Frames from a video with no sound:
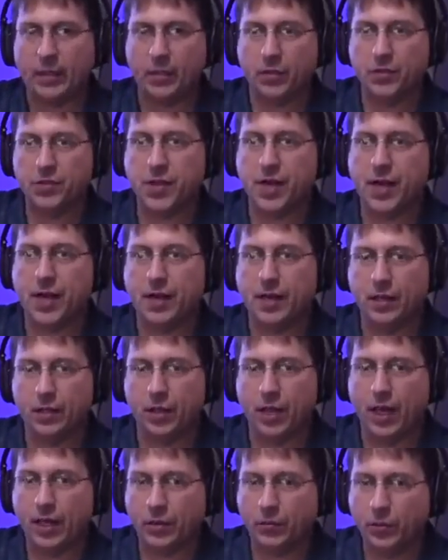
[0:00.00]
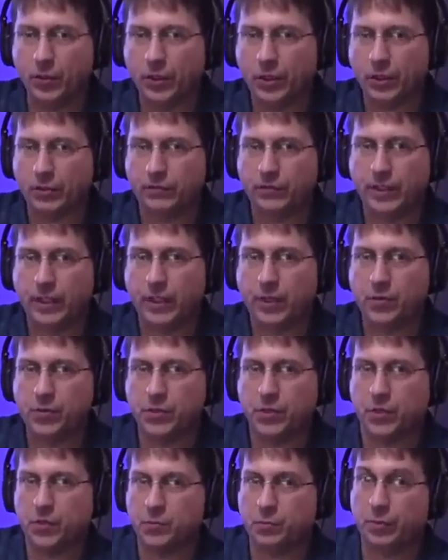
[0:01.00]
There's a lot of really good
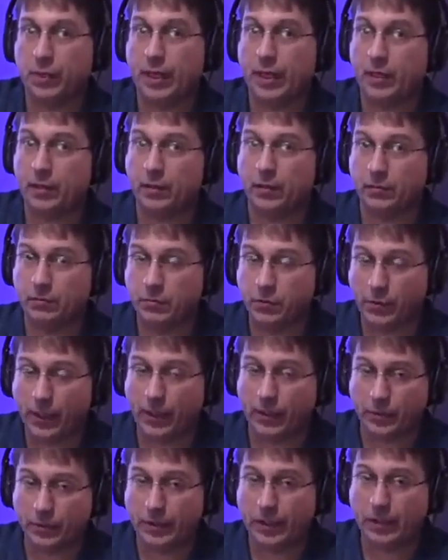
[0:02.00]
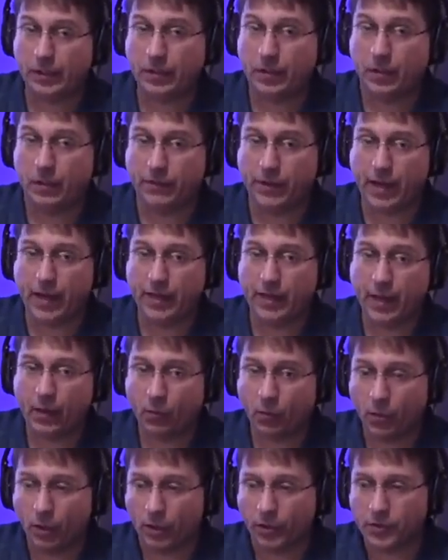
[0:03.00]
videos that explain greater detail how
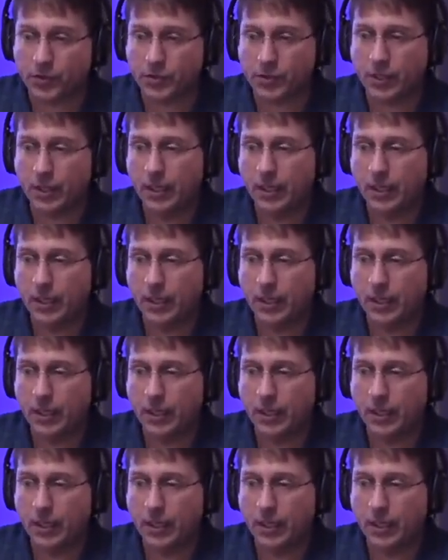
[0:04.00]
that works.